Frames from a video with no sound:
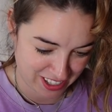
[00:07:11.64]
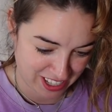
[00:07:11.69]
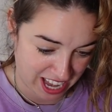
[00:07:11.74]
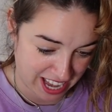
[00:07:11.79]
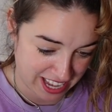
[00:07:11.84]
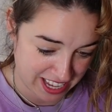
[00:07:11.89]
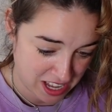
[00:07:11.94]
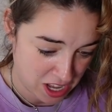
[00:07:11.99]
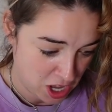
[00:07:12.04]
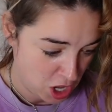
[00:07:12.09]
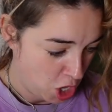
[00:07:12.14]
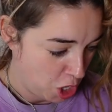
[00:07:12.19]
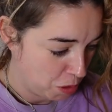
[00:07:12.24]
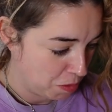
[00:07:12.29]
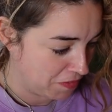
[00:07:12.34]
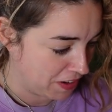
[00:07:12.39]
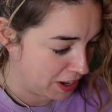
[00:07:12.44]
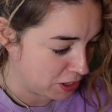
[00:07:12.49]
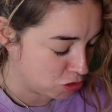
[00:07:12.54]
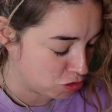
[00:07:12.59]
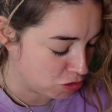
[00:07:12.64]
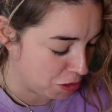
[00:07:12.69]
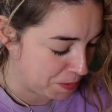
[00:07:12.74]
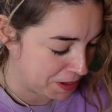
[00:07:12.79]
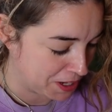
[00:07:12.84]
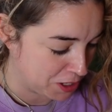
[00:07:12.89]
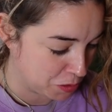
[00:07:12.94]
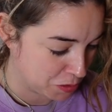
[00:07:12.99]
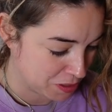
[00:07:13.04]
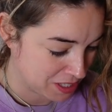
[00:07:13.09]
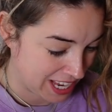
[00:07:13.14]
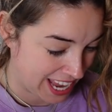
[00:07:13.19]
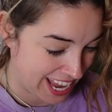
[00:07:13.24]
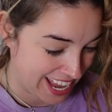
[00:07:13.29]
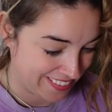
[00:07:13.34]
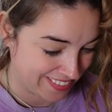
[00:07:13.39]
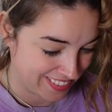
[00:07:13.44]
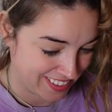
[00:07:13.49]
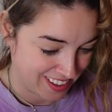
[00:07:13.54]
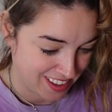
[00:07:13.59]
Okay. Without stripping your
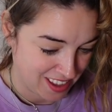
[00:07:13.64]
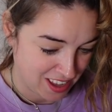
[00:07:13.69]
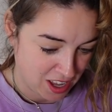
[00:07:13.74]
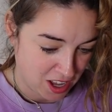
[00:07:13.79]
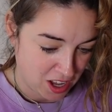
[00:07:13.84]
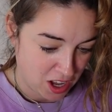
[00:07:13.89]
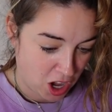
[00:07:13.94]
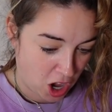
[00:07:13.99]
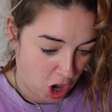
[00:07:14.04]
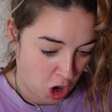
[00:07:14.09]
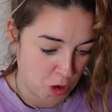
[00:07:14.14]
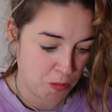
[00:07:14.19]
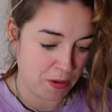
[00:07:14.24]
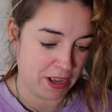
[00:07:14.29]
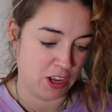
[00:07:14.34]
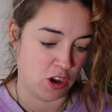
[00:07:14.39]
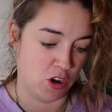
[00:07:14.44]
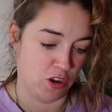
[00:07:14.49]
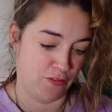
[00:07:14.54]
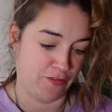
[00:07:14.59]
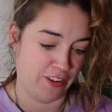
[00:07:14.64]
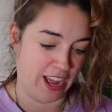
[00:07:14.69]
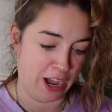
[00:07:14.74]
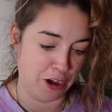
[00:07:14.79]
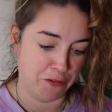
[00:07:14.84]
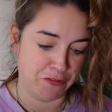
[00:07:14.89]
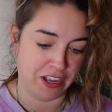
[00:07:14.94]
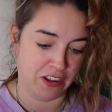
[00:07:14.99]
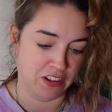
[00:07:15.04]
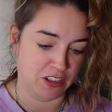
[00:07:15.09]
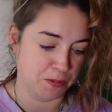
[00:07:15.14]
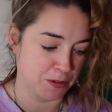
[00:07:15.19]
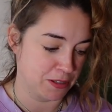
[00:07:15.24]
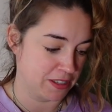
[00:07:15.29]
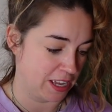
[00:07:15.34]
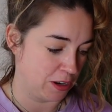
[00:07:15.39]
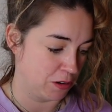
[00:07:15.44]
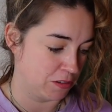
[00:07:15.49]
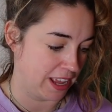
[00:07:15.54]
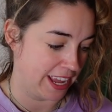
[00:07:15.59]
skin. Oh my God, the healthy, comfortable
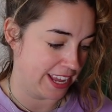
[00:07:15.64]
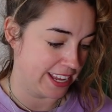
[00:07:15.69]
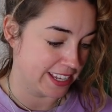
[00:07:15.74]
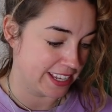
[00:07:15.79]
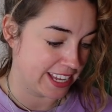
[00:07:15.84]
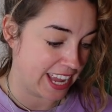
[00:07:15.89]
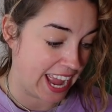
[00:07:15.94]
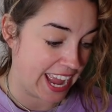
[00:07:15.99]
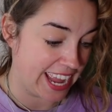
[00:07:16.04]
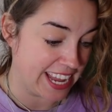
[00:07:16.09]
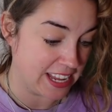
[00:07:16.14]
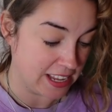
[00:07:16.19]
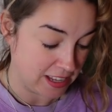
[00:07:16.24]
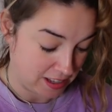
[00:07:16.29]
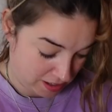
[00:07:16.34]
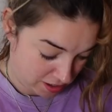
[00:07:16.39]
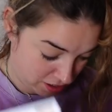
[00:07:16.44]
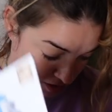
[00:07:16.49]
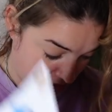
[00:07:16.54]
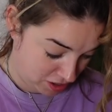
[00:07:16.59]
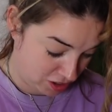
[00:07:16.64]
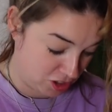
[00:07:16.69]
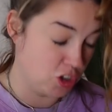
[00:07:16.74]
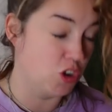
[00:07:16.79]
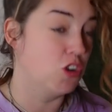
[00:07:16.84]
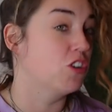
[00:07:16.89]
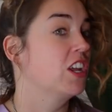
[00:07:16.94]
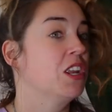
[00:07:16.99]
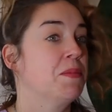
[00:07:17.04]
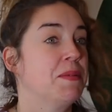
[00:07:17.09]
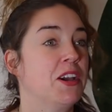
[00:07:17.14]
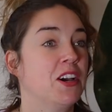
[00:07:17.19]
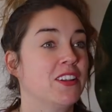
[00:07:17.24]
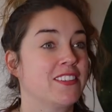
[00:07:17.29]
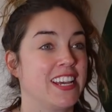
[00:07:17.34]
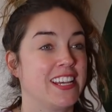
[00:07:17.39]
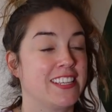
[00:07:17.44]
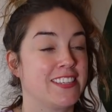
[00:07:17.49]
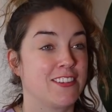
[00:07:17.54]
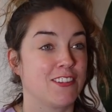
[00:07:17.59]
skin all day. Kate, you're going to be our
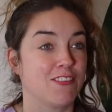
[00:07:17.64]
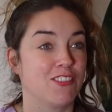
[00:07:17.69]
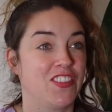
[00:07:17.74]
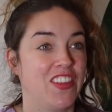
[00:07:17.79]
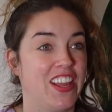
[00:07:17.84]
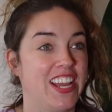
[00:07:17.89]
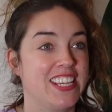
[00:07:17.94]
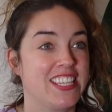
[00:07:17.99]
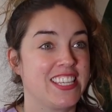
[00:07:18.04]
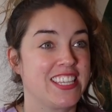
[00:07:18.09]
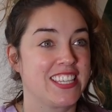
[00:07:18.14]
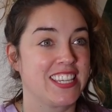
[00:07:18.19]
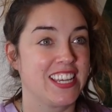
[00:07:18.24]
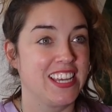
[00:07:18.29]
tester on this.